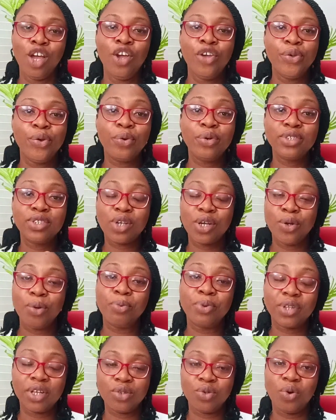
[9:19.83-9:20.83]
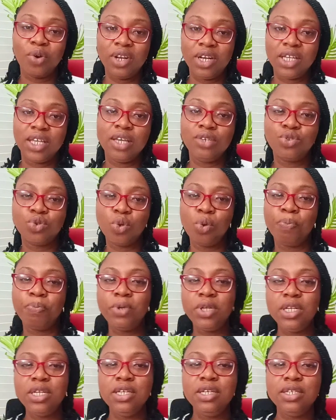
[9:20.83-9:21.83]
You're going to end up with an oily cake. So
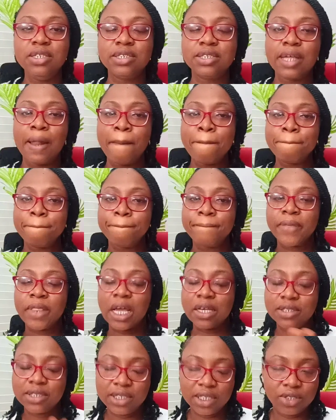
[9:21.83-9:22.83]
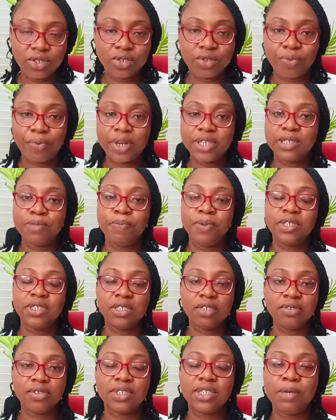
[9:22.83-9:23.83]
please stick to the recipe.
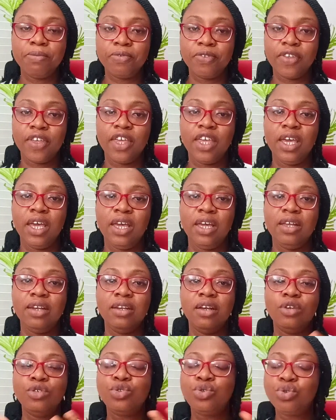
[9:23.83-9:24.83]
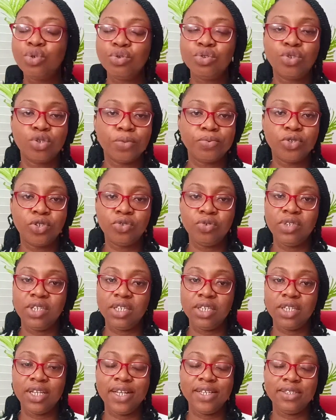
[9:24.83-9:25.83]
Still the same thing again. Don't substitute
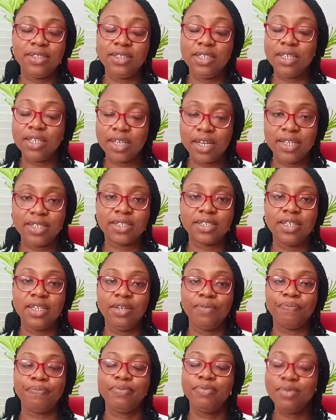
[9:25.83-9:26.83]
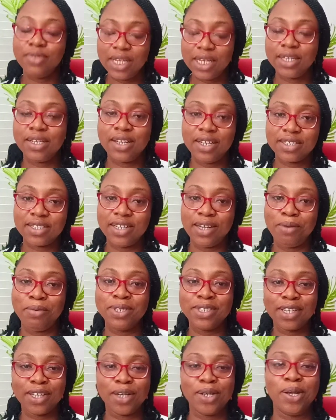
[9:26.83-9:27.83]
needlessly. Let me
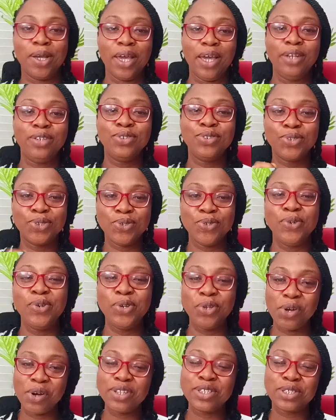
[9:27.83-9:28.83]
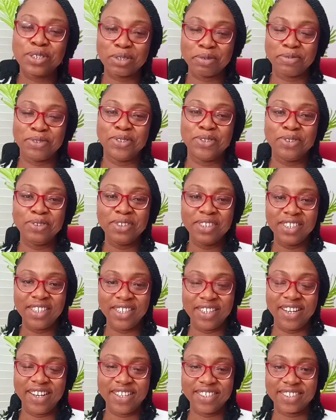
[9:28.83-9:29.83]
take that again. Do not substitute
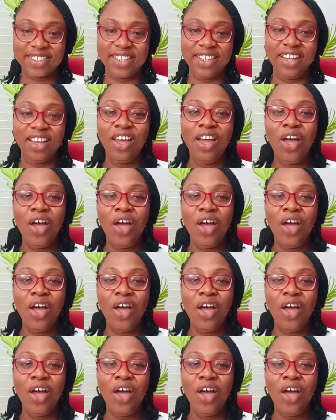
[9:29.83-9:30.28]
needlessly.